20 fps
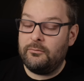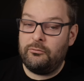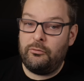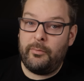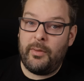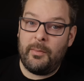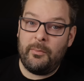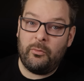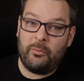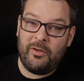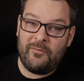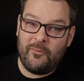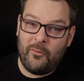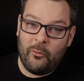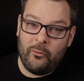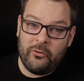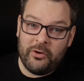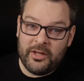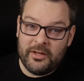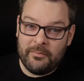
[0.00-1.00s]
remember we've
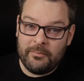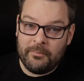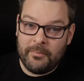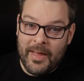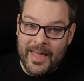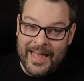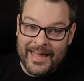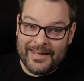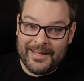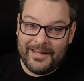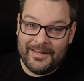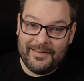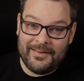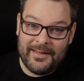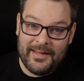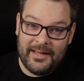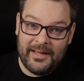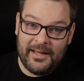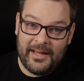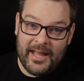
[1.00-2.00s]
already added
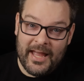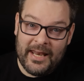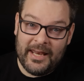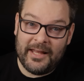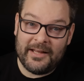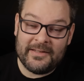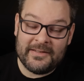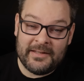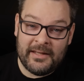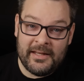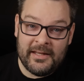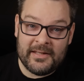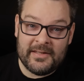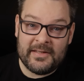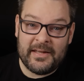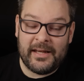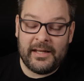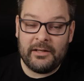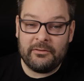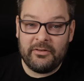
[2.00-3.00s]
the LXC
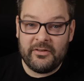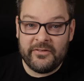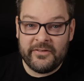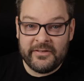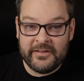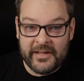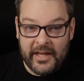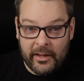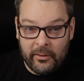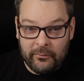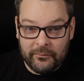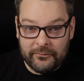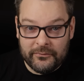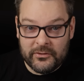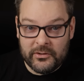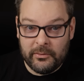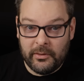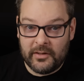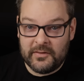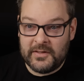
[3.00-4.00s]
container
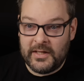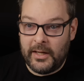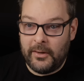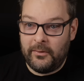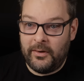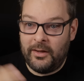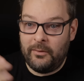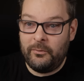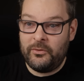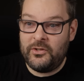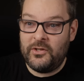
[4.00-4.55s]
itself to our tailnet,